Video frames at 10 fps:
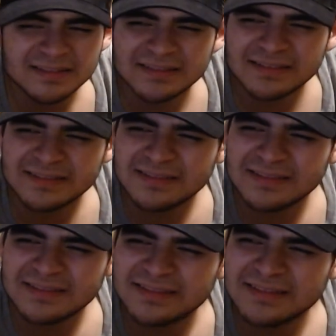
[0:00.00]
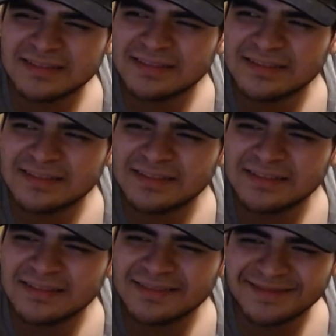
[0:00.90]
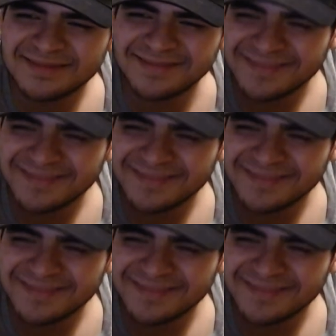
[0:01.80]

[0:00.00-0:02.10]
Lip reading: This person isn't speaking.